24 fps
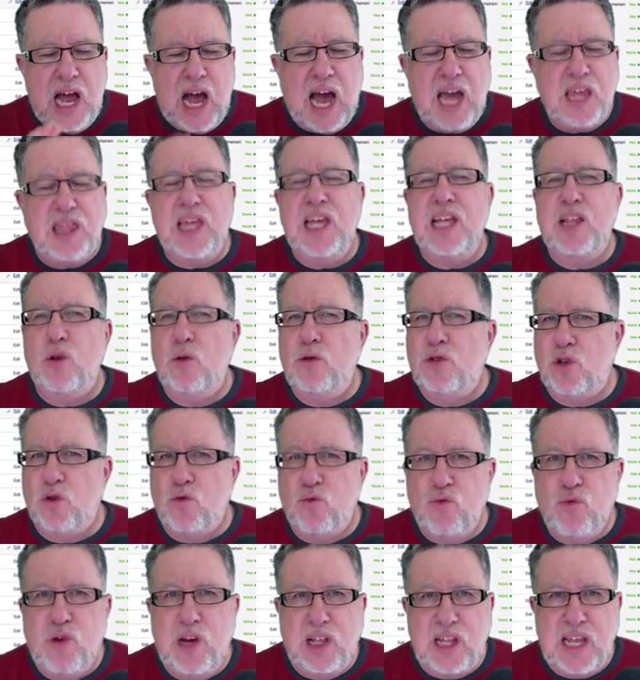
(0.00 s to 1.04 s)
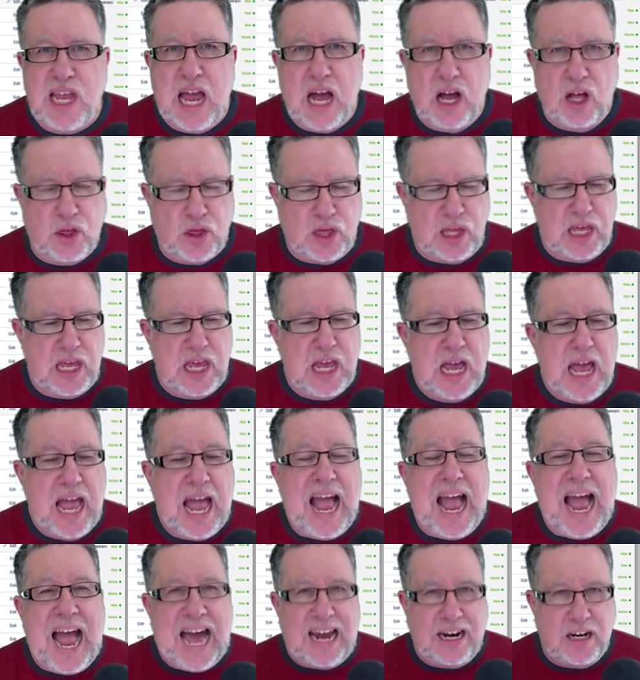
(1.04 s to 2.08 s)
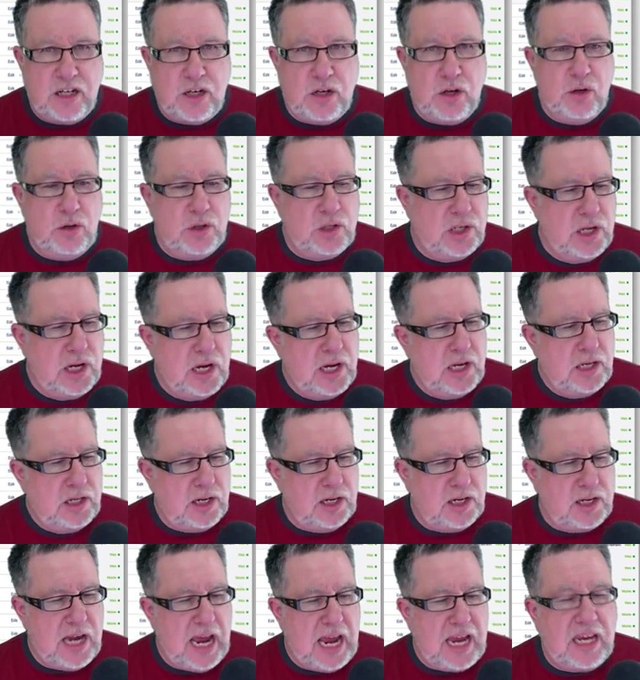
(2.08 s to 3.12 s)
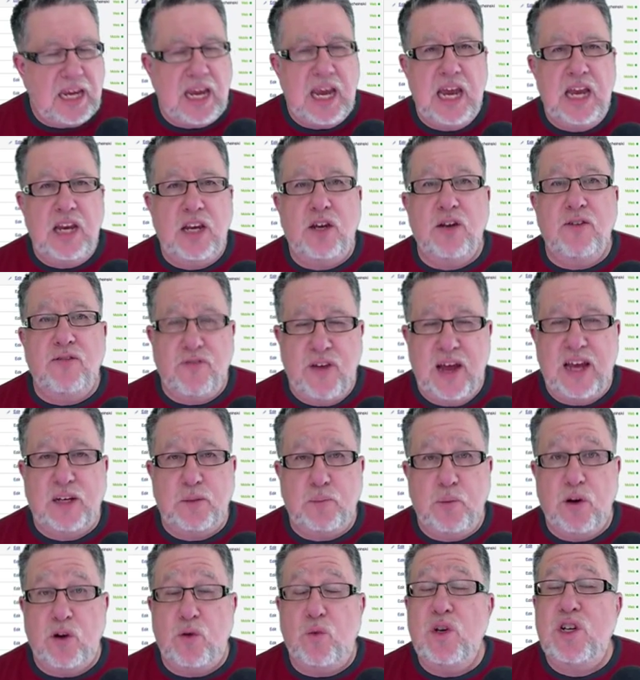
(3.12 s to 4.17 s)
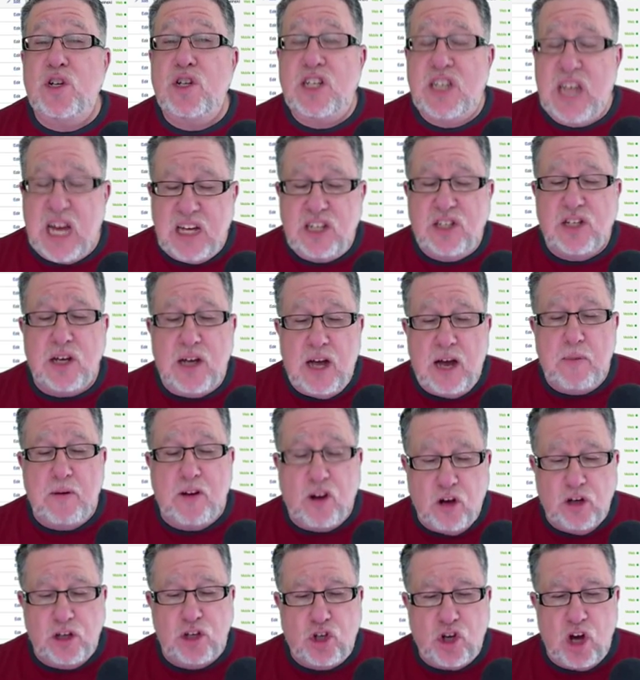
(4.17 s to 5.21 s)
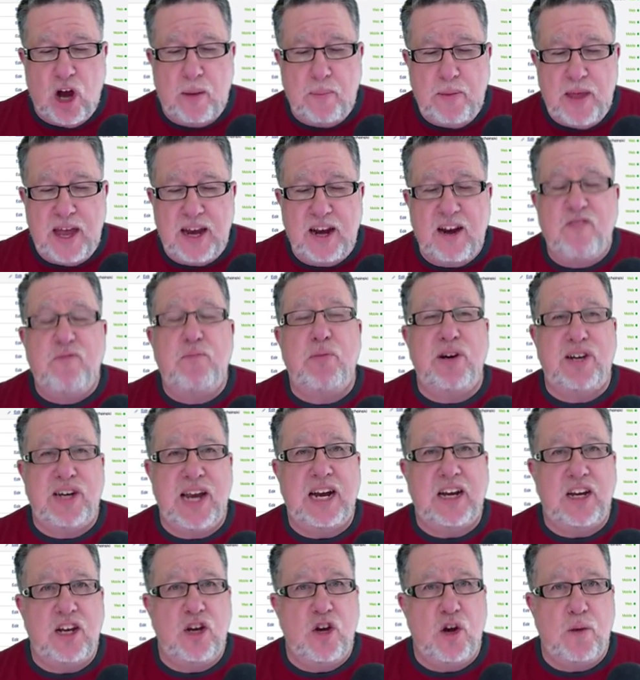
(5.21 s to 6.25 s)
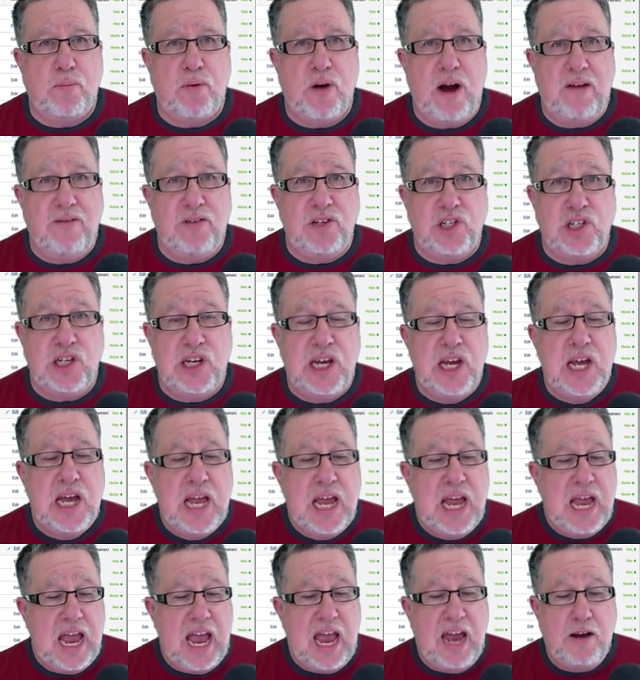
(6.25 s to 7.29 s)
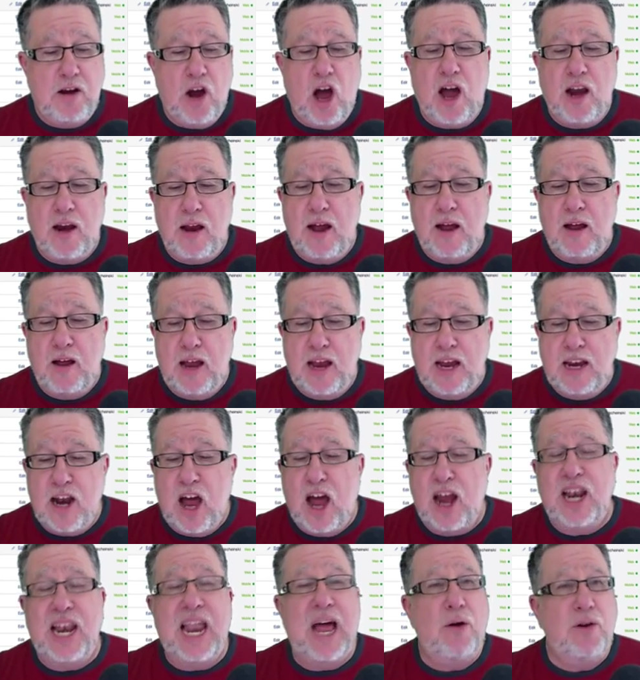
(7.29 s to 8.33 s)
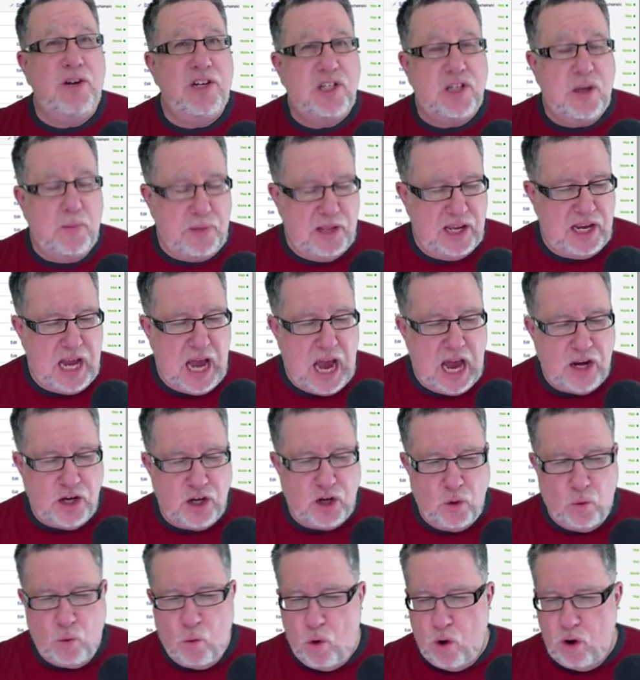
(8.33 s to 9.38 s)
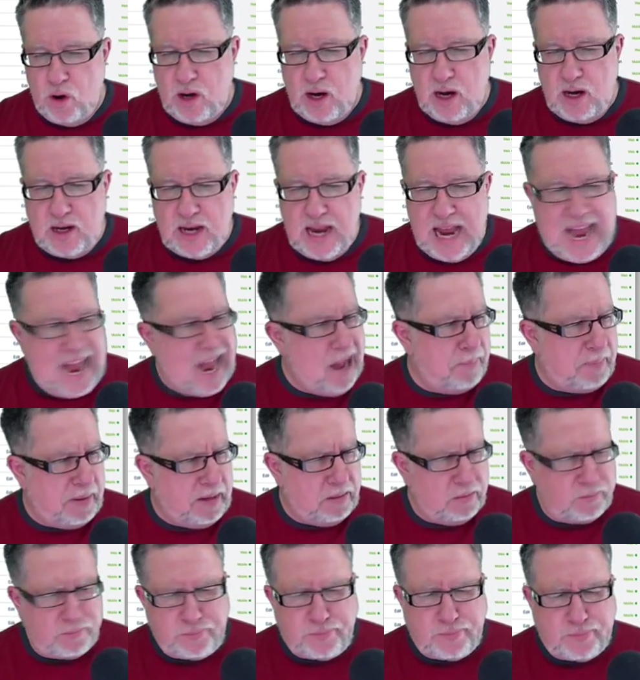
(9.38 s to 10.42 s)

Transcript: I think those are really healthy attitudes to take into Facebook, which does a good job then of protecting your privacy and not allowing something untoward to happen.